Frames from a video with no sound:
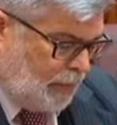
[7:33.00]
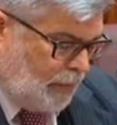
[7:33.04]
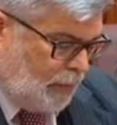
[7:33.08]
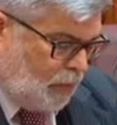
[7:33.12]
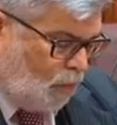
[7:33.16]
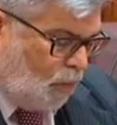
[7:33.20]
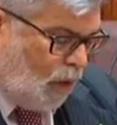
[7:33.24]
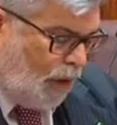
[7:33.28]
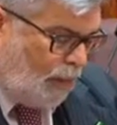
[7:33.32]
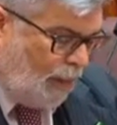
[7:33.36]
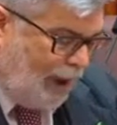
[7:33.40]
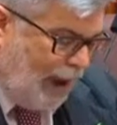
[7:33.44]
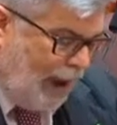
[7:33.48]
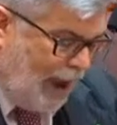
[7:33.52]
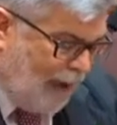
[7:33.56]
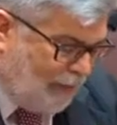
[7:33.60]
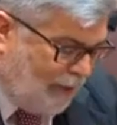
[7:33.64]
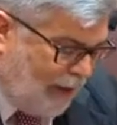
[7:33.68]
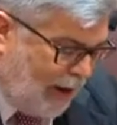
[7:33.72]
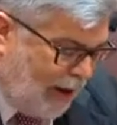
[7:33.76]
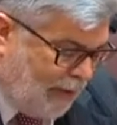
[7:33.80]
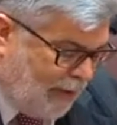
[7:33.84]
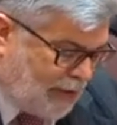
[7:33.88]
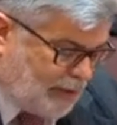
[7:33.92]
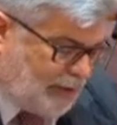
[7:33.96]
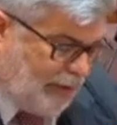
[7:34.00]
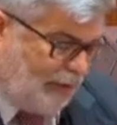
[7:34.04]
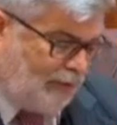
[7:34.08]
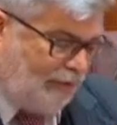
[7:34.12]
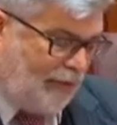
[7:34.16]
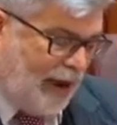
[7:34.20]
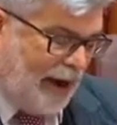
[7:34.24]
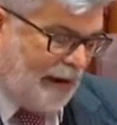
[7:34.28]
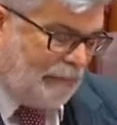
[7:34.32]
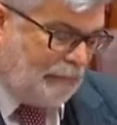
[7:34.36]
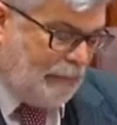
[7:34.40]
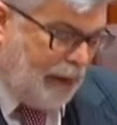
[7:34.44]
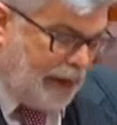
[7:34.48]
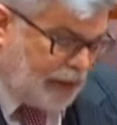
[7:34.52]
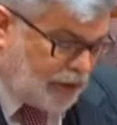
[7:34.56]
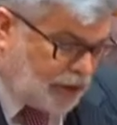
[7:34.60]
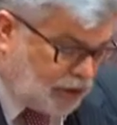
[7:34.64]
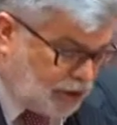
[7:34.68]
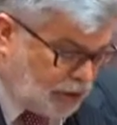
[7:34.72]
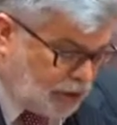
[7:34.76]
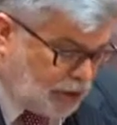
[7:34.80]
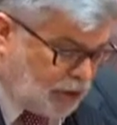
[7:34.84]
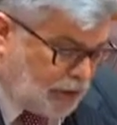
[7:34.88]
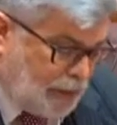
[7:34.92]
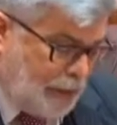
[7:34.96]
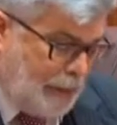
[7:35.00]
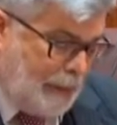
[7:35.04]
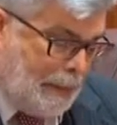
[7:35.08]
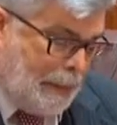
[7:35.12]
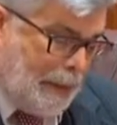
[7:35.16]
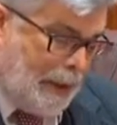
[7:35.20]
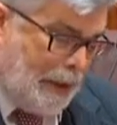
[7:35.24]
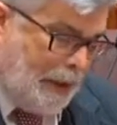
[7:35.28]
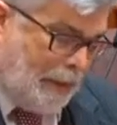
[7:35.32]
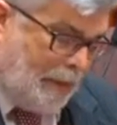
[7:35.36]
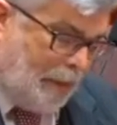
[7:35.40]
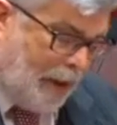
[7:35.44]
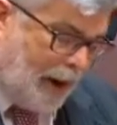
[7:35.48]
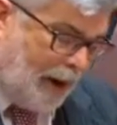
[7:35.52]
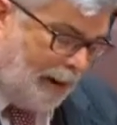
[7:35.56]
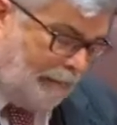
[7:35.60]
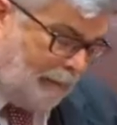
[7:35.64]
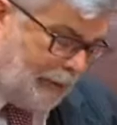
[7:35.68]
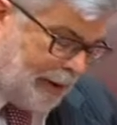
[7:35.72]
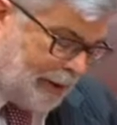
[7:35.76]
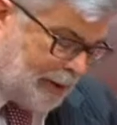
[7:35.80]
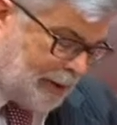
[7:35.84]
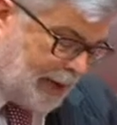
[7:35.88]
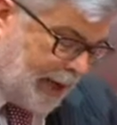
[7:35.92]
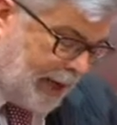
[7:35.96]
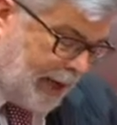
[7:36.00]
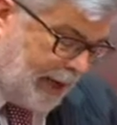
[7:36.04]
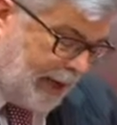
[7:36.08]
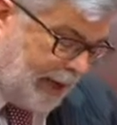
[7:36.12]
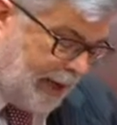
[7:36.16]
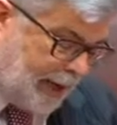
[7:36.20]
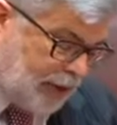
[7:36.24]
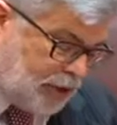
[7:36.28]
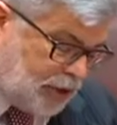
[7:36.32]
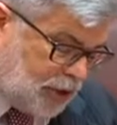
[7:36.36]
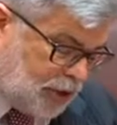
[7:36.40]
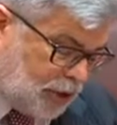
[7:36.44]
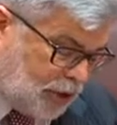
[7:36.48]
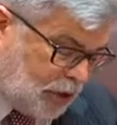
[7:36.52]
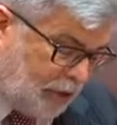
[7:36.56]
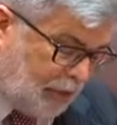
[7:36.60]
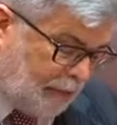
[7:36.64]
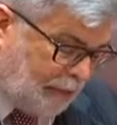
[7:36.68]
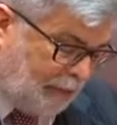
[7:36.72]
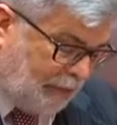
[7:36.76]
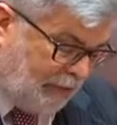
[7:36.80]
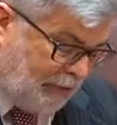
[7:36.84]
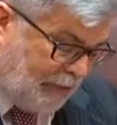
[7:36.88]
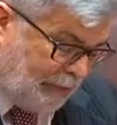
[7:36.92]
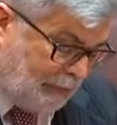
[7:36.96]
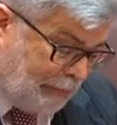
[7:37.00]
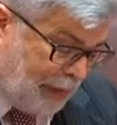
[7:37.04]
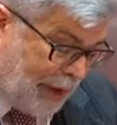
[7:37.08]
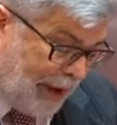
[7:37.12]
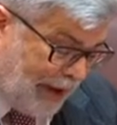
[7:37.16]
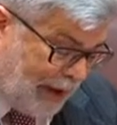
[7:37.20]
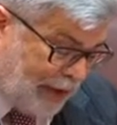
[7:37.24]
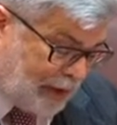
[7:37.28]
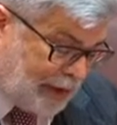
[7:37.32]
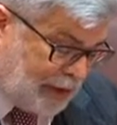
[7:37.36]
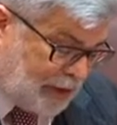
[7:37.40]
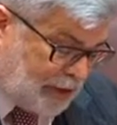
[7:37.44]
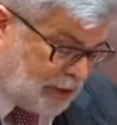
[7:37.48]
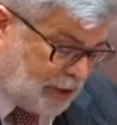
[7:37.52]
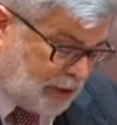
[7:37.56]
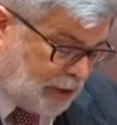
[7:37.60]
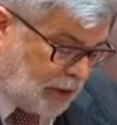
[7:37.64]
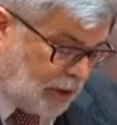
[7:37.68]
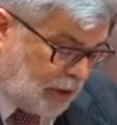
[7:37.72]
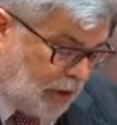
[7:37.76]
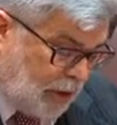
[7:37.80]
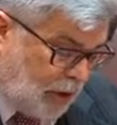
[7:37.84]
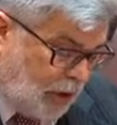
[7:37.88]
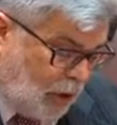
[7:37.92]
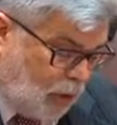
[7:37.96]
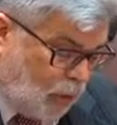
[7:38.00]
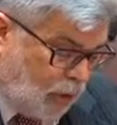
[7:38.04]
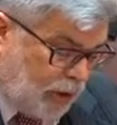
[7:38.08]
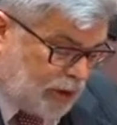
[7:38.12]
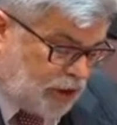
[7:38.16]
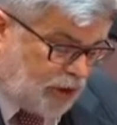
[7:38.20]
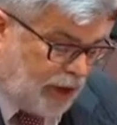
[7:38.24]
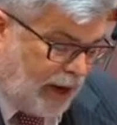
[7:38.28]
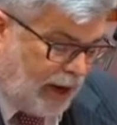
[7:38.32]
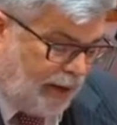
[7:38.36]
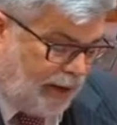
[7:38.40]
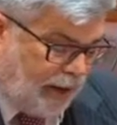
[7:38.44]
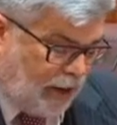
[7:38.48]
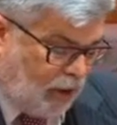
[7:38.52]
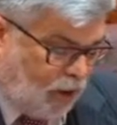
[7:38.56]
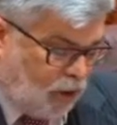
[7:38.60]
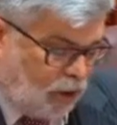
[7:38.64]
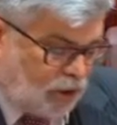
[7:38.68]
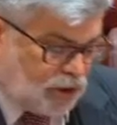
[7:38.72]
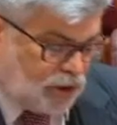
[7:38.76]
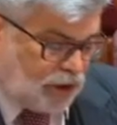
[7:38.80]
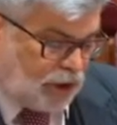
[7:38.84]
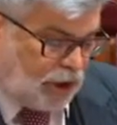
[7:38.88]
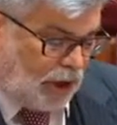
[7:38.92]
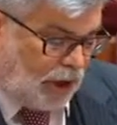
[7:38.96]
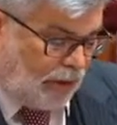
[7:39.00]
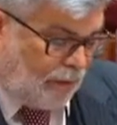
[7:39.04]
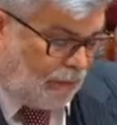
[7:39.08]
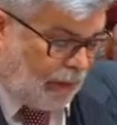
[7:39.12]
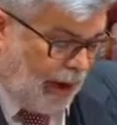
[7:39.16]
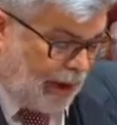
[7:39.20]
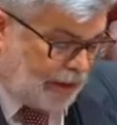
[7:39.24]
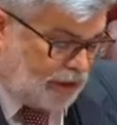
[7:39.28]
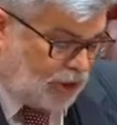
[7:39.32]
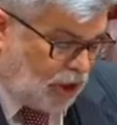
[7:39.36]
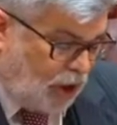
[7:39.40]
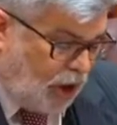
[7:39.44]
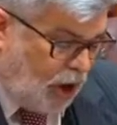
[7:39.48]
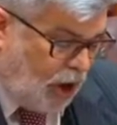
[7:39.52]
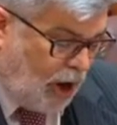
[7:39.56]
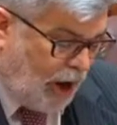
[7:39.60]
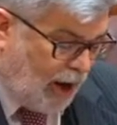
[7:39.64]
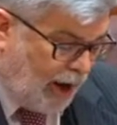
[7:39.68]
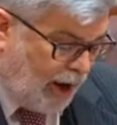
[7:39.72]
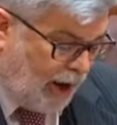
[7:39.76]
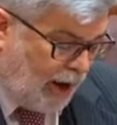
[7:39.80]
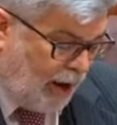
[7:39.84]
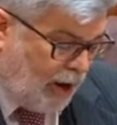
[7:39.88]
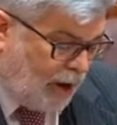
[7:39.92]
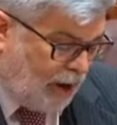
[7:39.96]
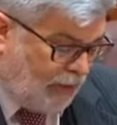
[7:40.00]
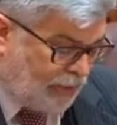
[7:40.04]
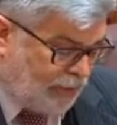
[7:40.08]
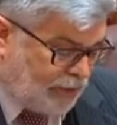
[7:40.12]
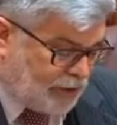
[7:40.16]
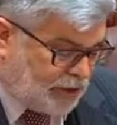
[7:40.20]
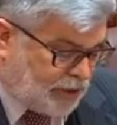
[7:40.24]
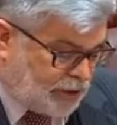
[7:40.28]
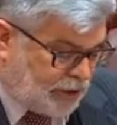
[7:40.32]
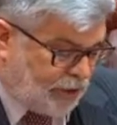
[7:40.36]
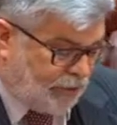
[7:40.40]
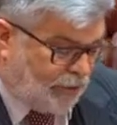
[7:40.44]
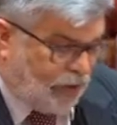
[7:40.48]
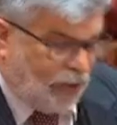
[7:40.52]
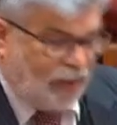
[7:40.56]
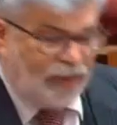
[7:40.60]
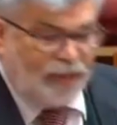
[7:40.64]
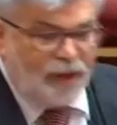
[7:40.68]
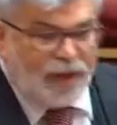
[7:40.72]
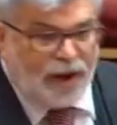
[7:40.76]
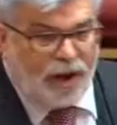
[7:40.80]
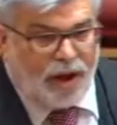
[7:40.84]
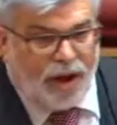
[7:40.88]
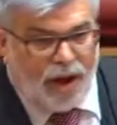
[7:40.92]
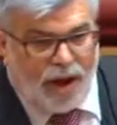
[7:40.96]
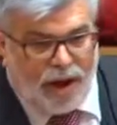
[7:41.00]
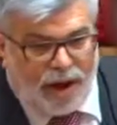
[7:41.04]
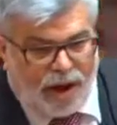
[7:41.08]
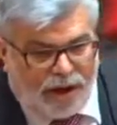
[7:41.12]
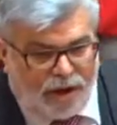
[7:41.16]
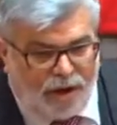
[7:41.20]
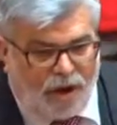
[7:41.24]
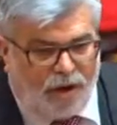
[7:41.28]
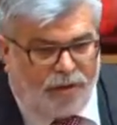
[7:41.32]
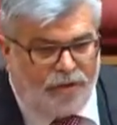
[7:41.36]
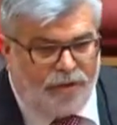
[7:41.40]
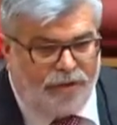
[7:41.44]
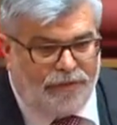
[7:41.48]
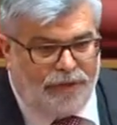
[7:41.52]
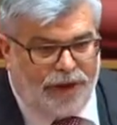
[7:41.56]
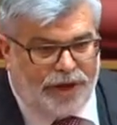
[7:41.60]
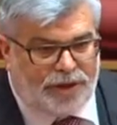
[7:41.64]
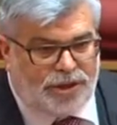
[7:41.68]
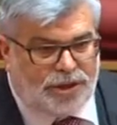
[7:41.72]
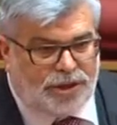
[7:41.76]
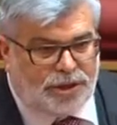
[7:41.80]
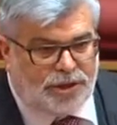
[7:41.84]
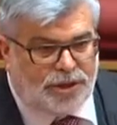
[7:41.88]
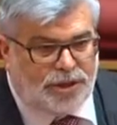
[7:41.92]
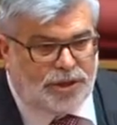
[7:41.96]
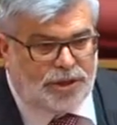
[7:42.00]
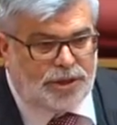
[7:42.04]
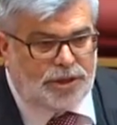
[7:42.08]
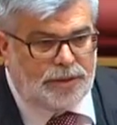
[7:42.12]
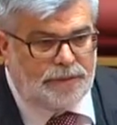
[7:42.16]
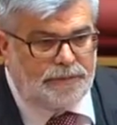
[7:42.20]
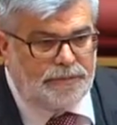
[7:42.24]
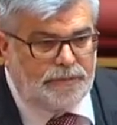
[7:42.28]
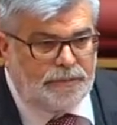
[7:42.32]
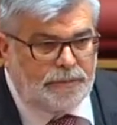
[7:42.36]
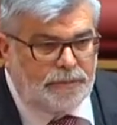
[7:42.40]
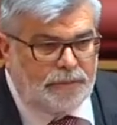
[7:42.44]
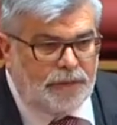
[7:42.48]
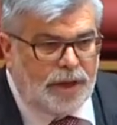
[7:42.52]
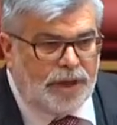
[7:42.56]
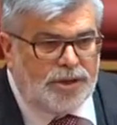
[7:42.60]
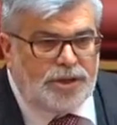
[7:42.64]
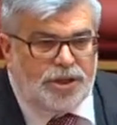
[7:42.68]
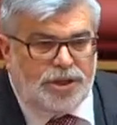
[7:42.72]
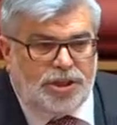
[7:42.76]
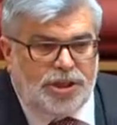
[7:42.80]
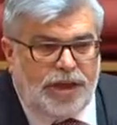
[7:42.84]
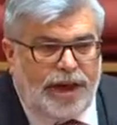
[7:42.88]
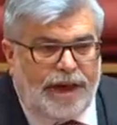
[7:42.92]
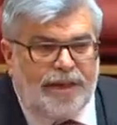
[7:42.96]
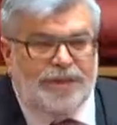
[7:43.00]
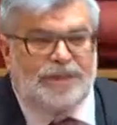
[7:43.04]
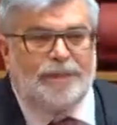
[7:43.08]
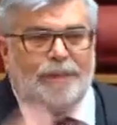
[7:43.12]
What we have here is, in fact, measures that are pertaining for penalties, which are, of course, much higher for civil contraventions. As I say, it's